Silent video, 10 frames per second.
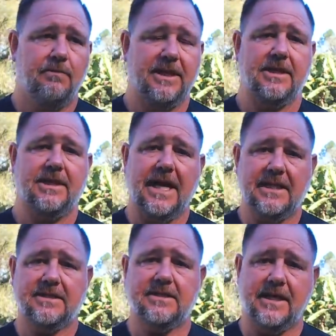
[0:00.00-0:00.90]
But the
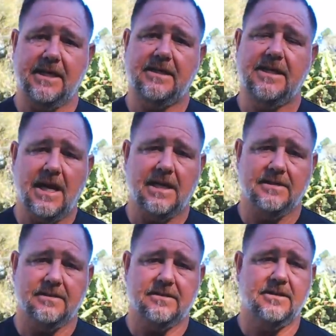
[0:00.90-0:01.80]
last thing it
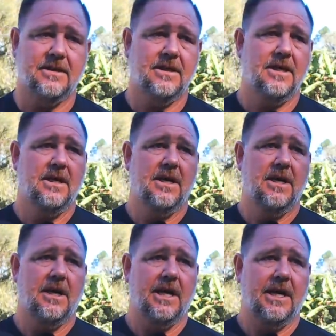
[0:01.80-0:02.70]
does
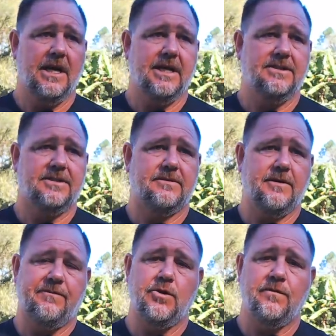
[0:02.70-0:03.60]
is,
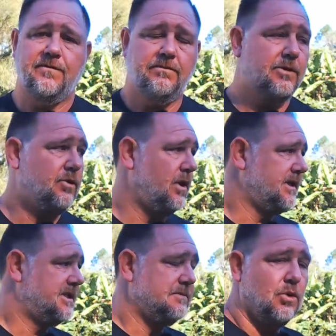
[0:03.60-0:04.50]
if you've got
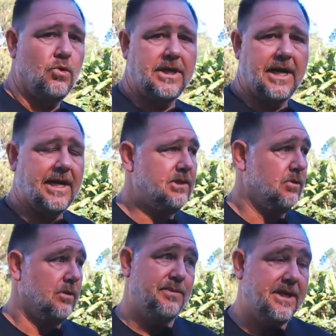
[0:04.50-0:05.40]
a small garden
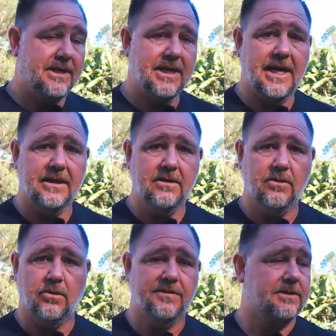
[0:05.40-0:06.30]
or a big garden
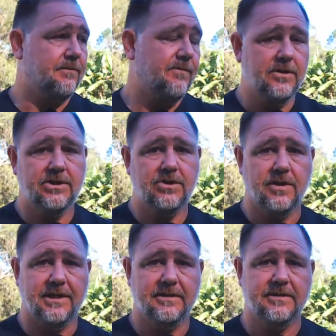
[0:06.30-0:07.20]
or some fruit
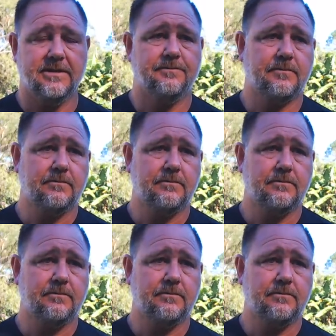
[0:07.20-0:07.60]
trees,